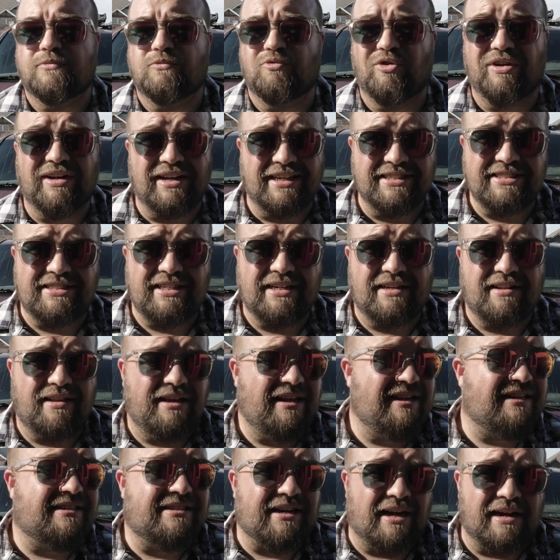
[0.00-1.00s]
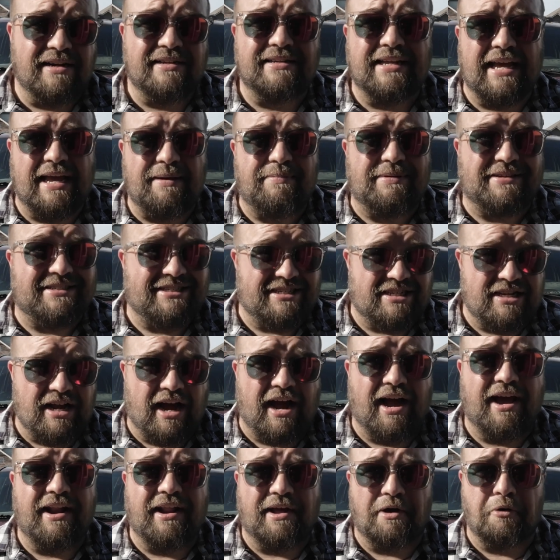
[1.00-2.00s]
Realistically, duct tape is
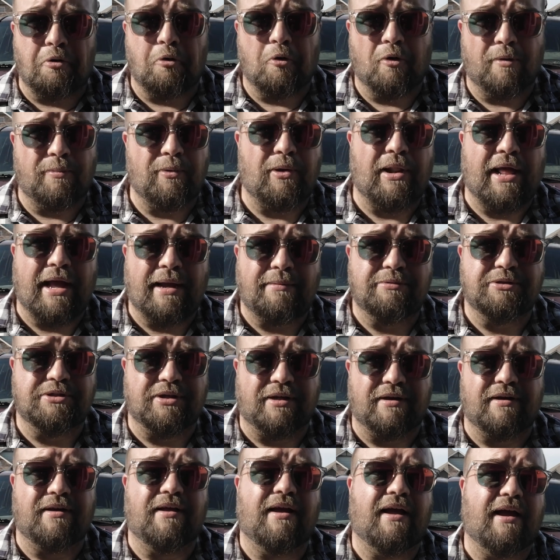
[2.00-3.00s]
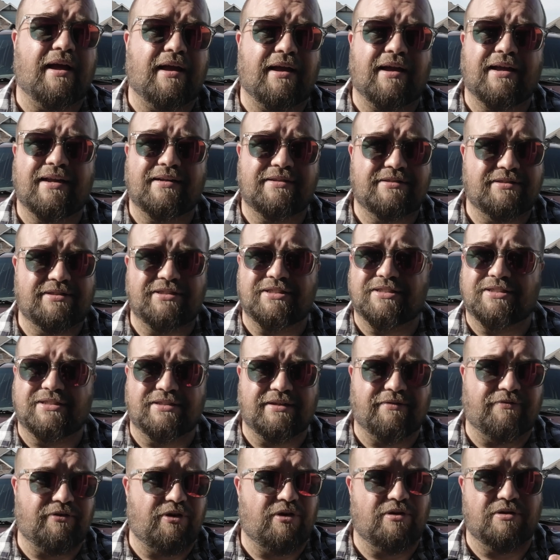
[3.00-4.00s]
not a horrible option.
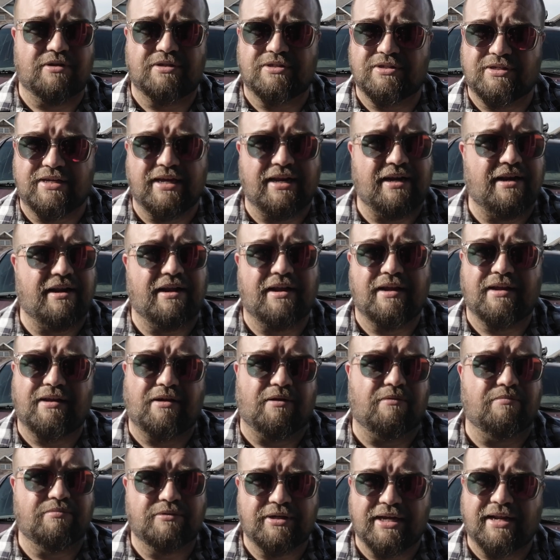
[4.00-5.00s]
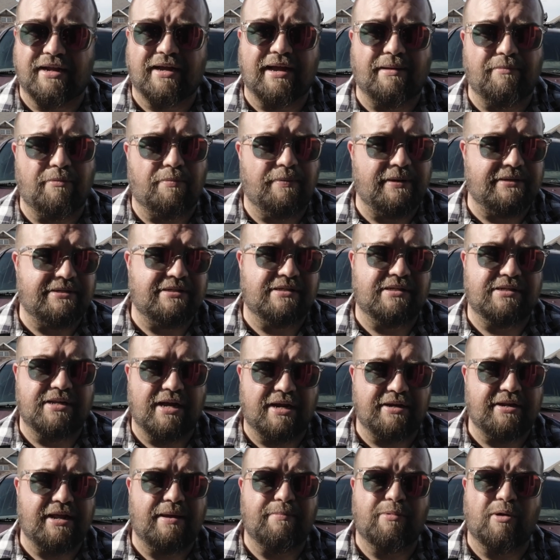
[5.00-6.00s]
If you just get a couple pieces of
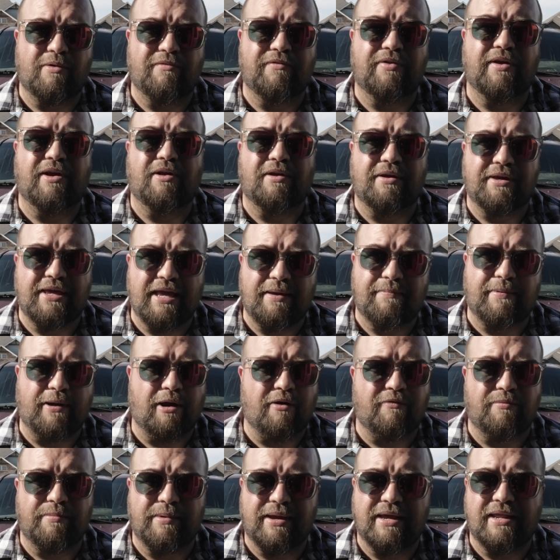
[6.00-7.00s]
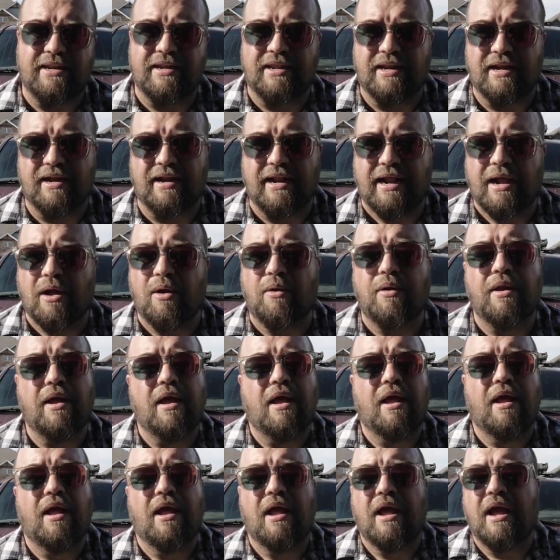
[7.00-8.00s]
duct tape over there to keep air from getting in and out.
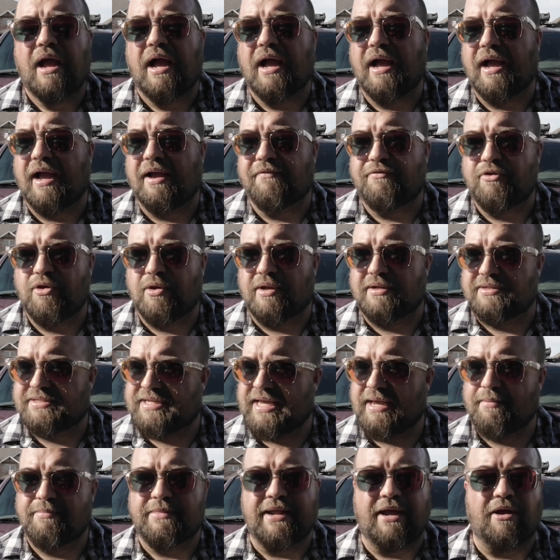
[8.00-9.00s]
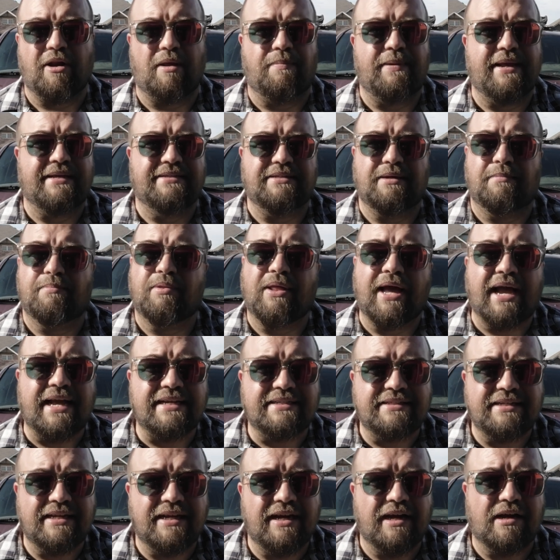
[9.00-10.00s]
If you can tape down a piece of
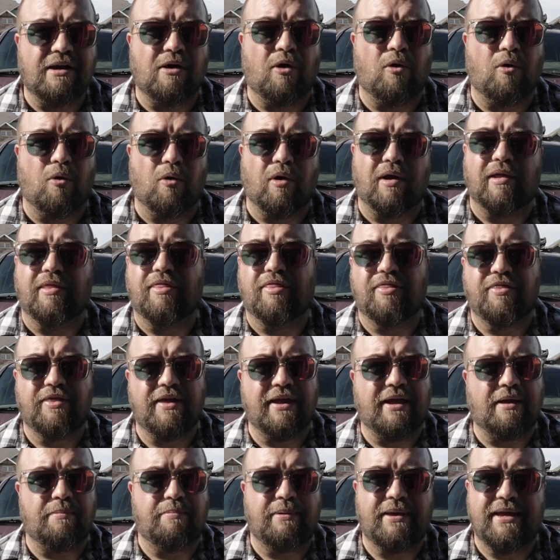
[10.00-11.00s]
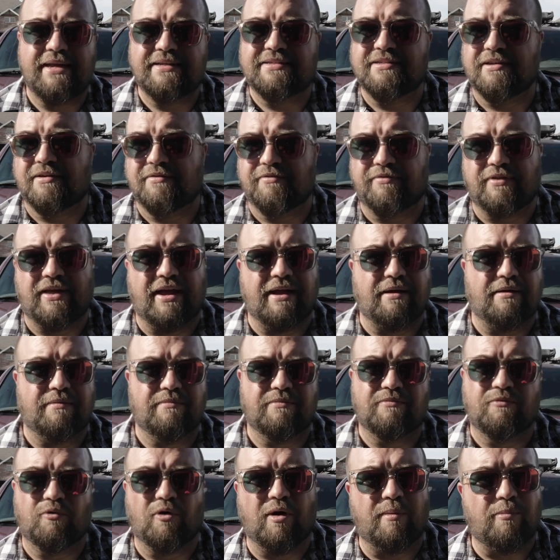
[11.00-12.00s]
plastic or a thick piece of like
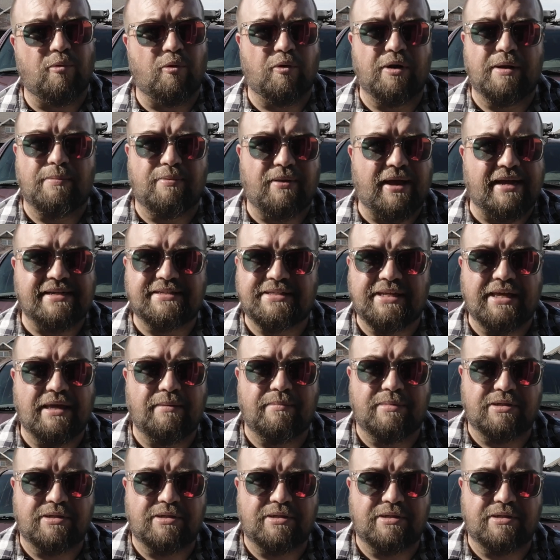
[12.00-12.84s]
rubbery plasticky